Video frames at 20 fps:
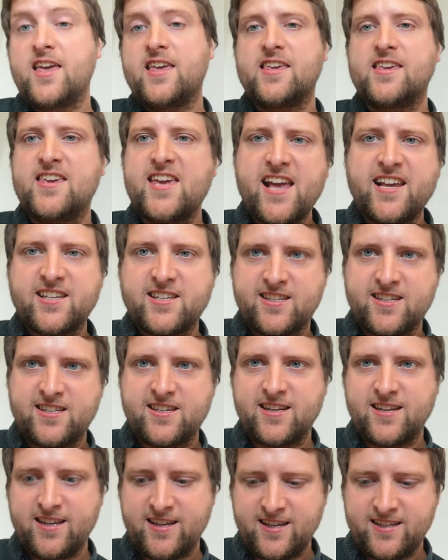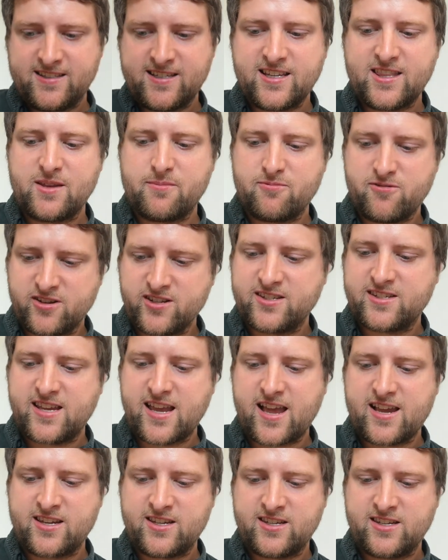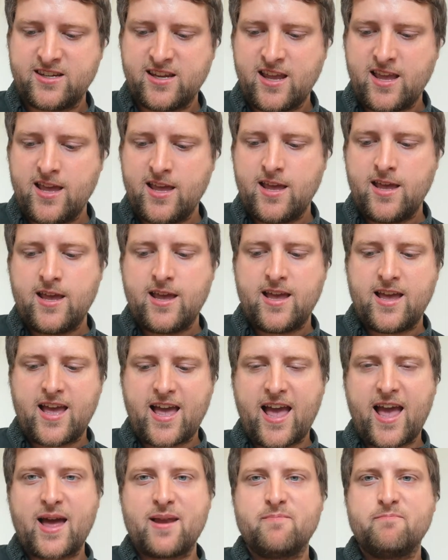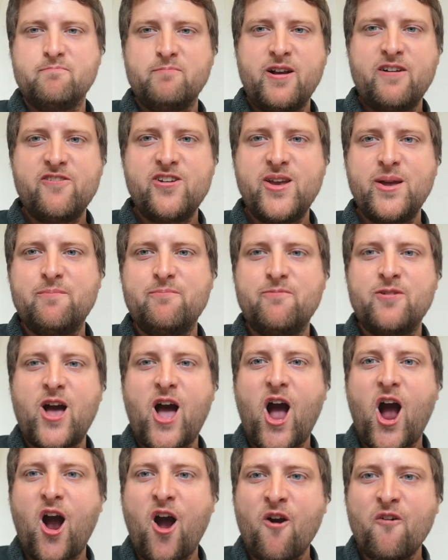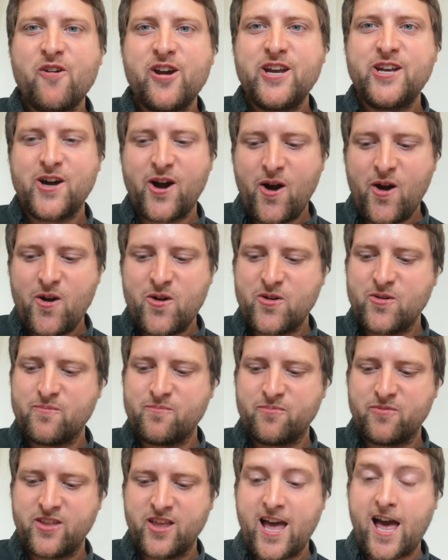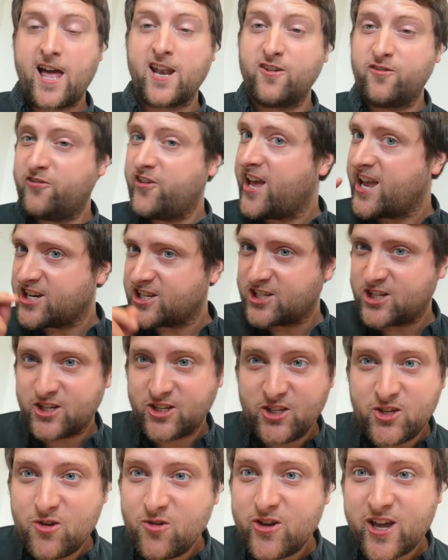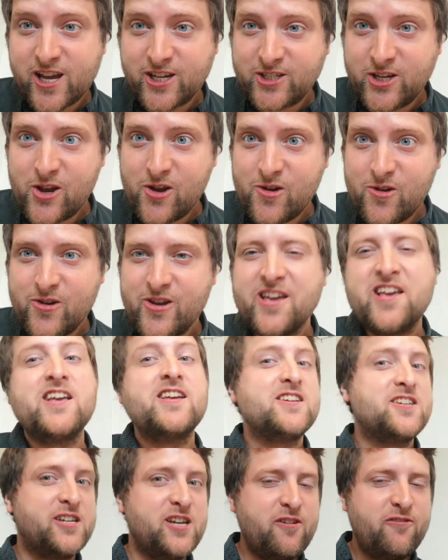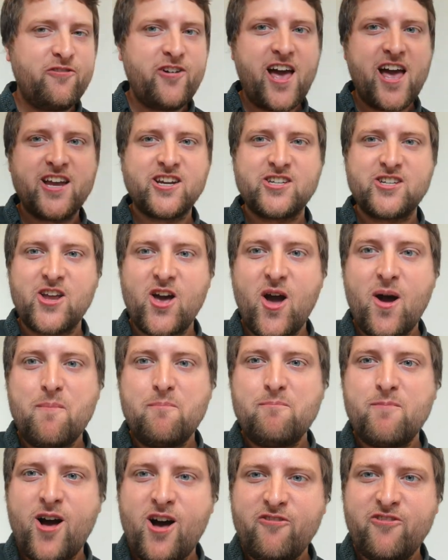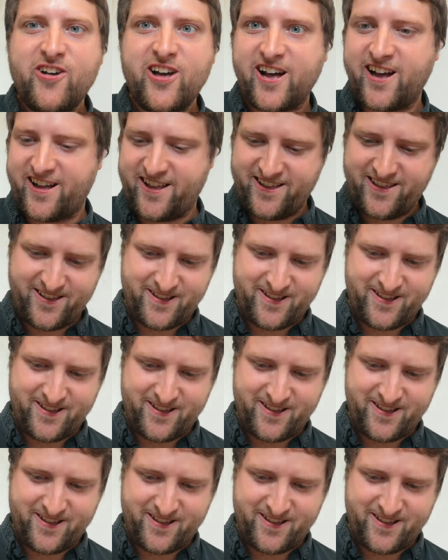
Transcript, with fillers: Yes, said the princess. And Miriam hurried home and fetched, you guess who? She fetched her mother.